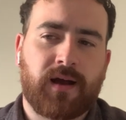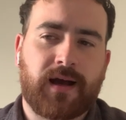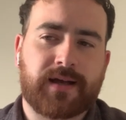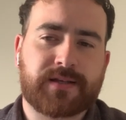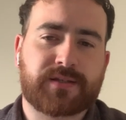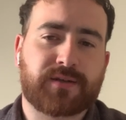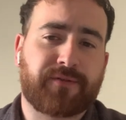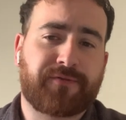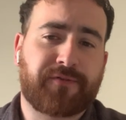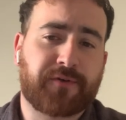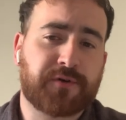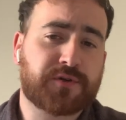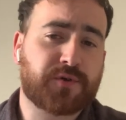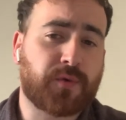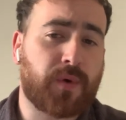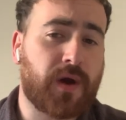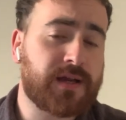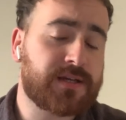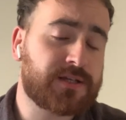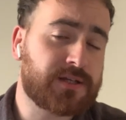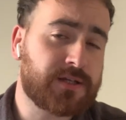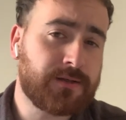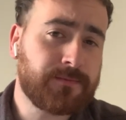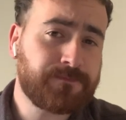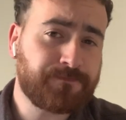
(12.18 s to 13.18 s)
So the first
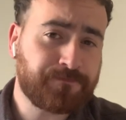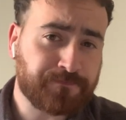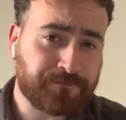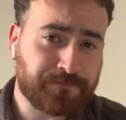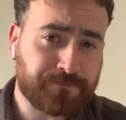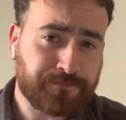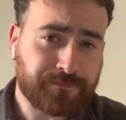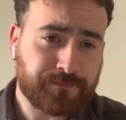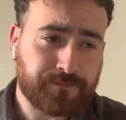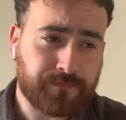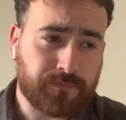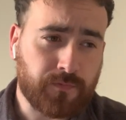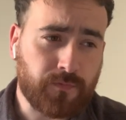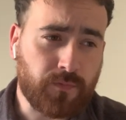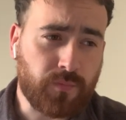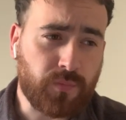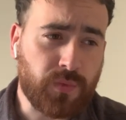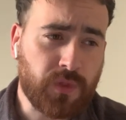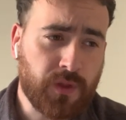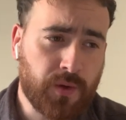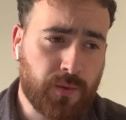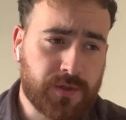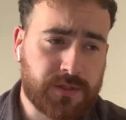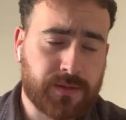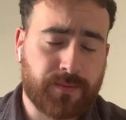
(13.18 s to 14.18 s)
question
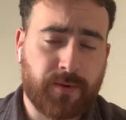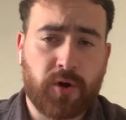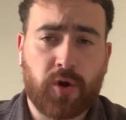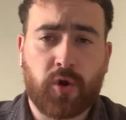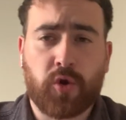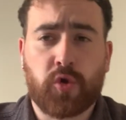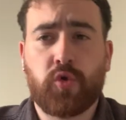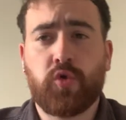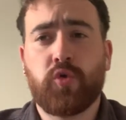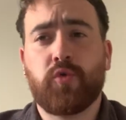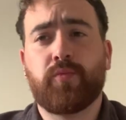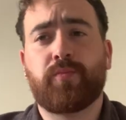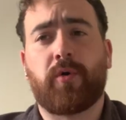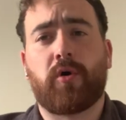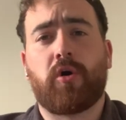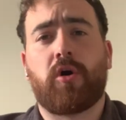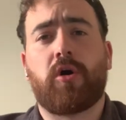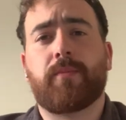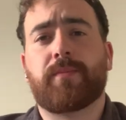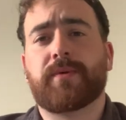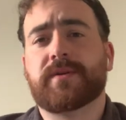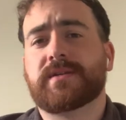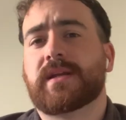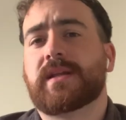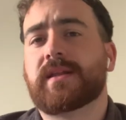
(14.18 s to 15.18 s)
was about who Paul
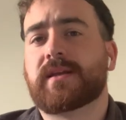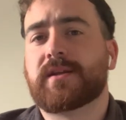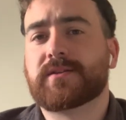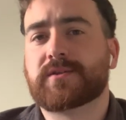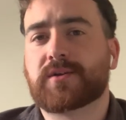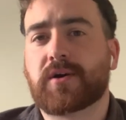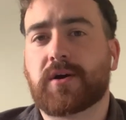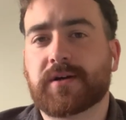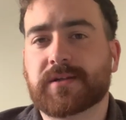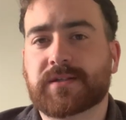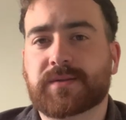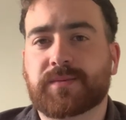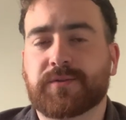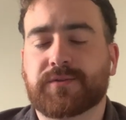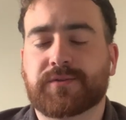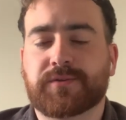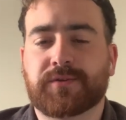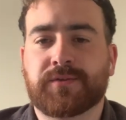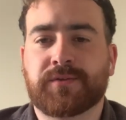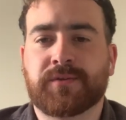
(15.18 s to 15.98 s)
presented his gospel to.